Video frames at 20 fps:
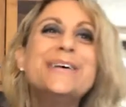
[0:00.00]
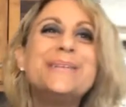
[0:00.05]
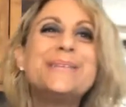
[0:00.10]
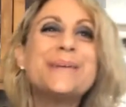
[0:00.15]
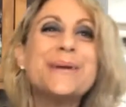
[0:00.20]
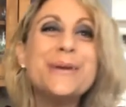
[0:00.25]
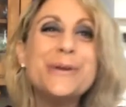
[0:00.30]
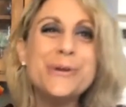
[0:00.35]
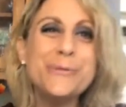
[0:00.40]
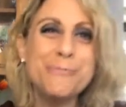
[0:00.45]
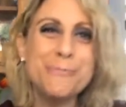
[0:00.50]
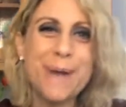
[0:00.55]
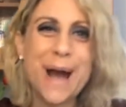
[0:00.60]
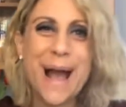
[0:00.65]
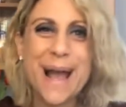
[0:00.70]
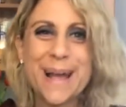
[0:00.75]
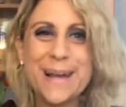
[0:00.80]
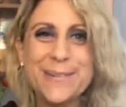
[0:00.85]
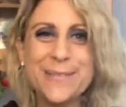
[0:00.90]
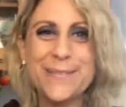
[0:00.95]
So you
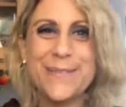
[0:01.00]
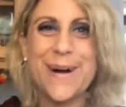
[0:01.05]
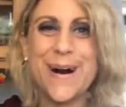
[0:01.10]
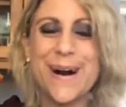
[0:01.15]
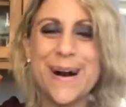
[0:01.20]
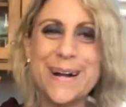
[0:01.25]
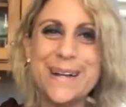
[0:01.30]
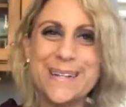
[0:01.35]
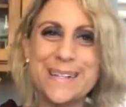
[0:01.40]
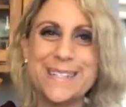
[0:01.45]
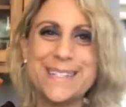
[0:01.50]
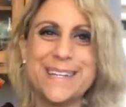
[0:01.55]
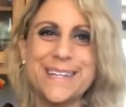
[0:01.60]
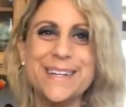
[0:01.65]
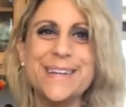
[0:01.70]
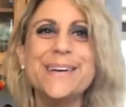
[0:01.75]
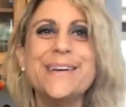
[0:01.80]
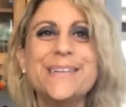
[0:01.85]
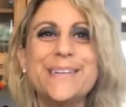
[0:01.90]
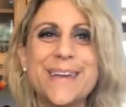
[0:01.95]
might want
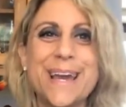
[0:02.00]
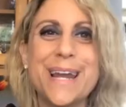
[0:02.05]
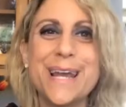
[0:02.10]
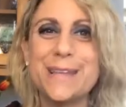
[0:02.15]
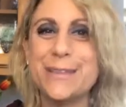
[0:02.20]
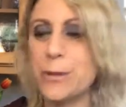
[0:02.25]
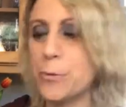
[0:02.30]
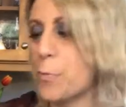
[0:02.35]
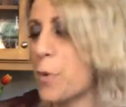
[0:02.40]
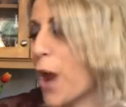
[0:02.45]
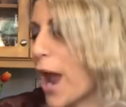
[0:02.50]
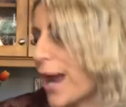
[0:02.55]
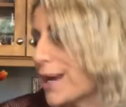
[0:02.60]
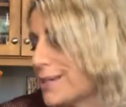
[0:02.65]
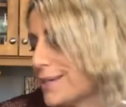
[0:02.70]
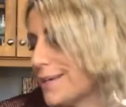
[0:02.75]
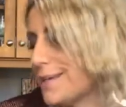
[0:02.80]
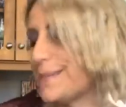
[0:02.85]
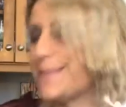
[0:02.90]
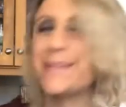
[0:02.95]
to get in the
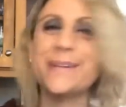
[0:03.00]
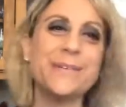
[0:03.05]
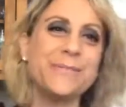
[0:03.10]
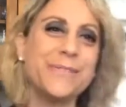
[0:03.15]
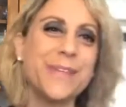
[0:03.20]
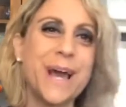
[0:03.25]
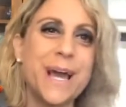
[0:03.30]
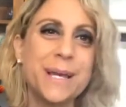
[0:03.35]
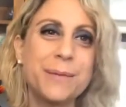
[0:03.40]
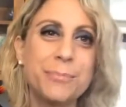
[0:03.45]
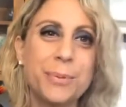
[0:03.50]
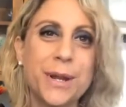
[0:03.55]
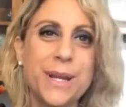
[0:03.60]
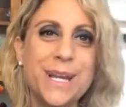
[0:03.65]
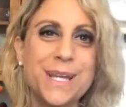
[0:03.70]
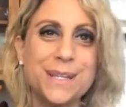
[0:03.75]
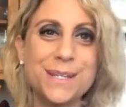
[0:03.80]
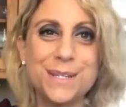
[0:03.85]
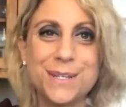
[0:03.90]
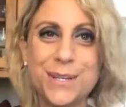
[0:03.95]
practice of like
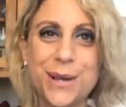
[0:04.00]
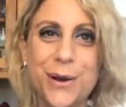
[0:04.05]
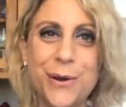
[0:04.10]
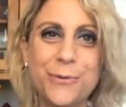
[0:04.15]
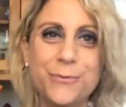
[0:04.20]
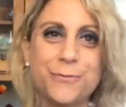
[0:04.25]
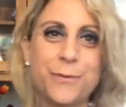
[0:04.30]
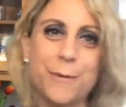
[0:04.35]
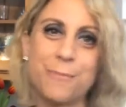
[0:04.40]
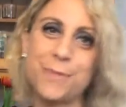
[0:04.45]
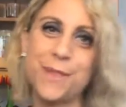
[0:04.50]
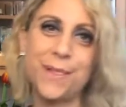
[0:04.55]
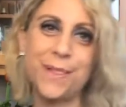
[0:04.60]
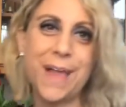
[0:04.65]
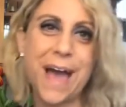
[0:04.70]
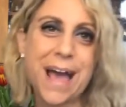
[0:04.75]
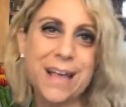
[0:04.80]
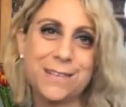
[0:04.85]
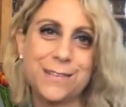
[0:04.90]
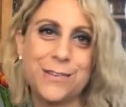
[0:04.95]
bringing the tote from the
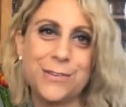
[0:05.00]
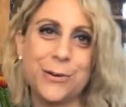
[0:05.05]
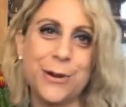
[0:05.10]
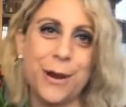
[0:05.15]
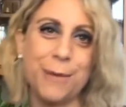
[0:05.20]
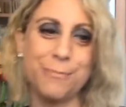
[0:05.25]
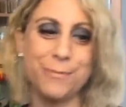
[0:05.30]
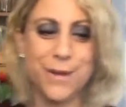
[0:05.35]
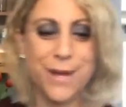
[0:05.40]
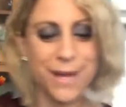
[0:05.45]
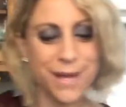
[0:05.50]
last trip